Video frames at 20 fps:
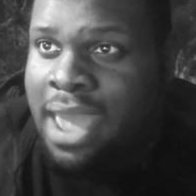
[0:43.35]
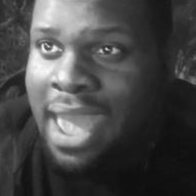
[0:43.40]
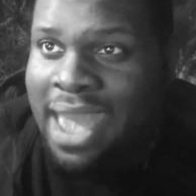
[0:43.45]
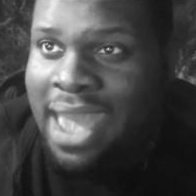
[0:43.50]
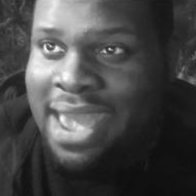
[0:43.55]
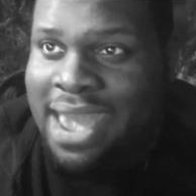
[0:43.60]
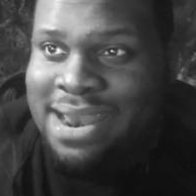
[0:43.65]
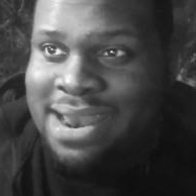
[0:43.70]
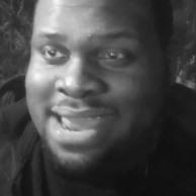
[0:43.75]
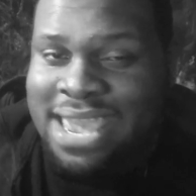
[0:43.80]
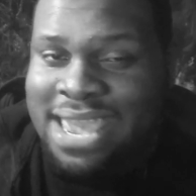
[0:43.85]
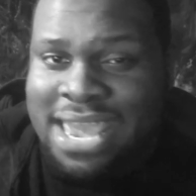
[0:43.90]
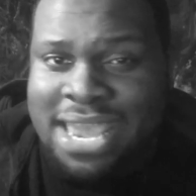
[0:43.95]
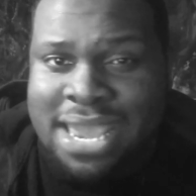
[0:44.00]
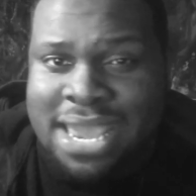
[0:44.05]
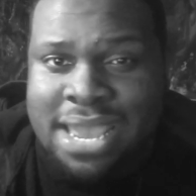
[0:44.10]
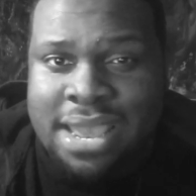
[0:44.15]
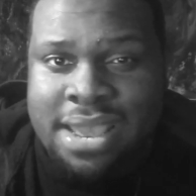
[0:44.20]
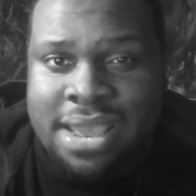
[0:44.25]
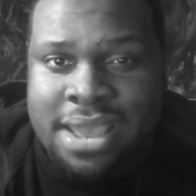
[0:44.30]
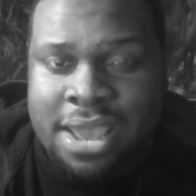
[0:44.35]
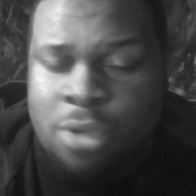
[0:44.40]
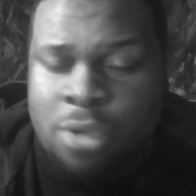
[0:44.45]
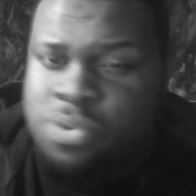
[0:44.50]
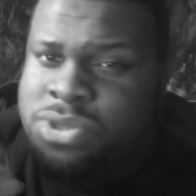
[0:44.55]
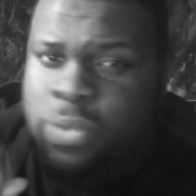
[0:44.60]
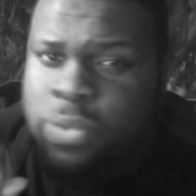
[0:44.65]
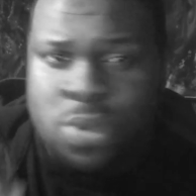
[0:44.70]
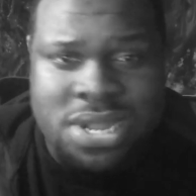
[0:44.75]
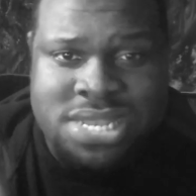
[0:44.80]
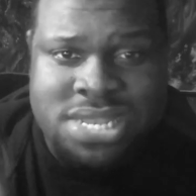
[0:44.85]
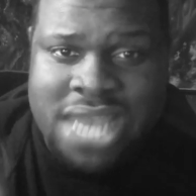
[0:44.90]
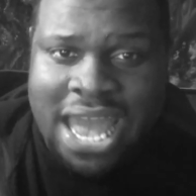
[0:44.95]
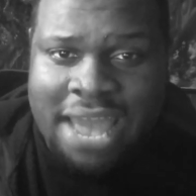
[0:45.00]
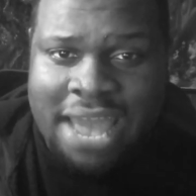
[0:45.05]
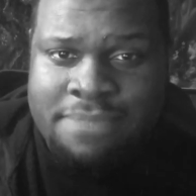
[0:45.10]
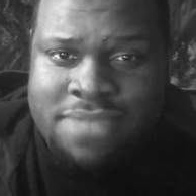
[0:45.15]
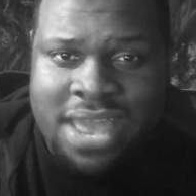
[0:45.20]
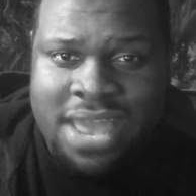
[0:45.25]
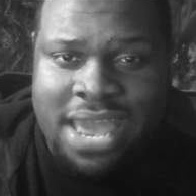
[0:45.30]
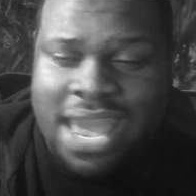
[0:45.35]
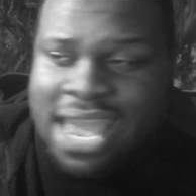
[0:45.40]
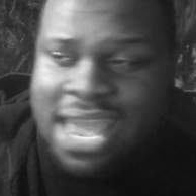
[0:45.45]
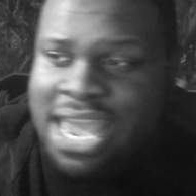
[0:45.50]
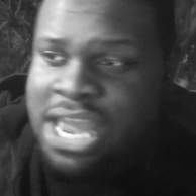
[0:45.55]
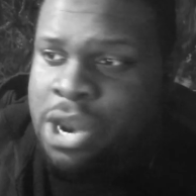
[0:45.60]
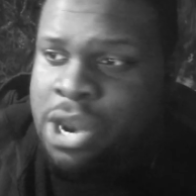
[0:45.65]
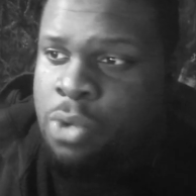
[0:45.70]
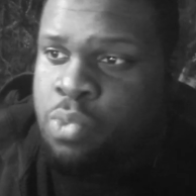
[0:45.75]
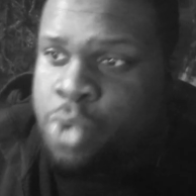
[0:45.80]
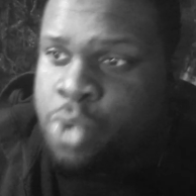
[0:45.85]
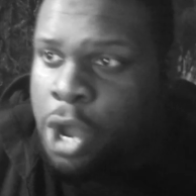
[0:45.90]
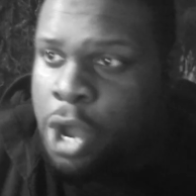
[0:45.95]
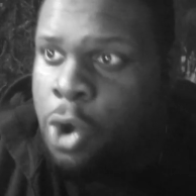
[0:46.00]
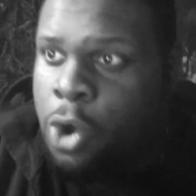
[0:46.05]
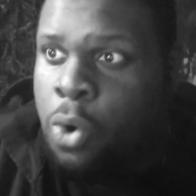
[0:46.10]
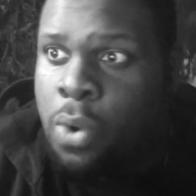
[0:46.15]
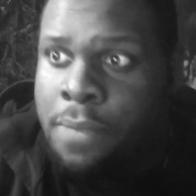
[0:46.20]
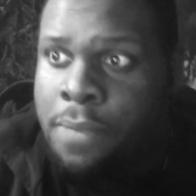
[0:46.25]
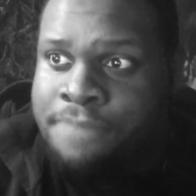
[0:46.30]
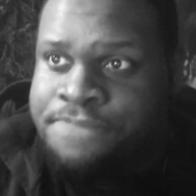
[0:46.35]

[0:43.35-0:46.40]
And it was a one-time thing. And he don't know